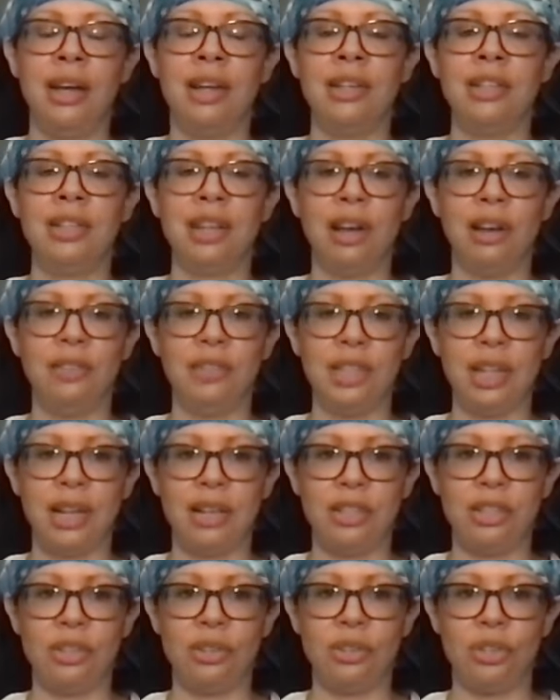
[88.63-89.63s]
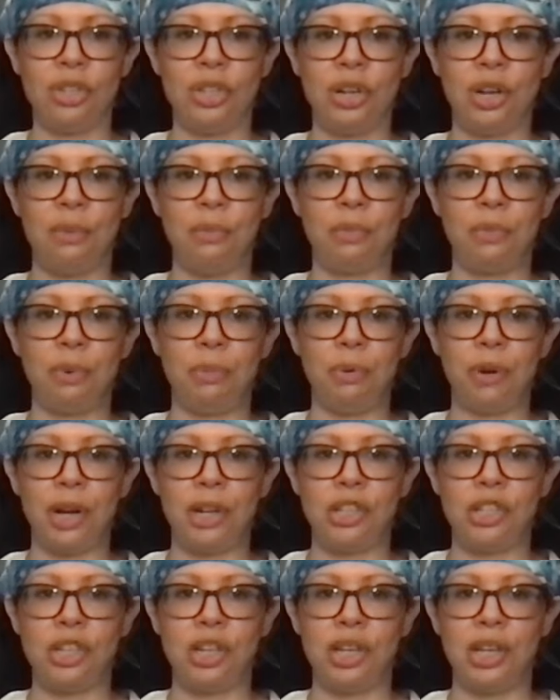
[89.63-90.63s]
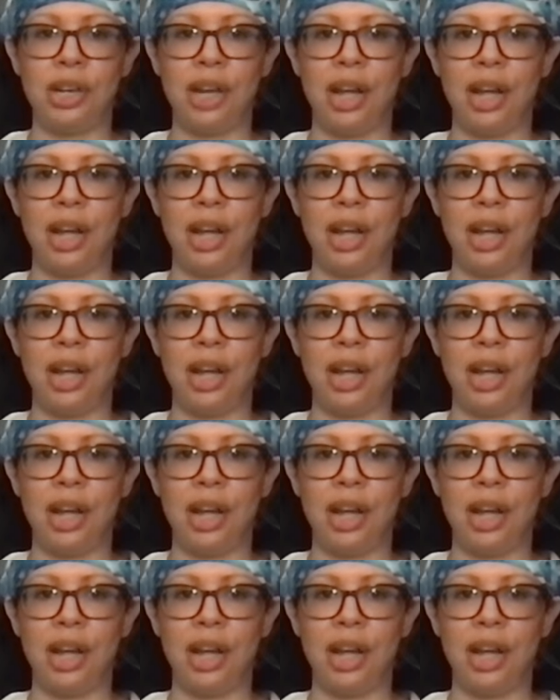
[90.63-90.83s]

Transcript: self-censorship, repression,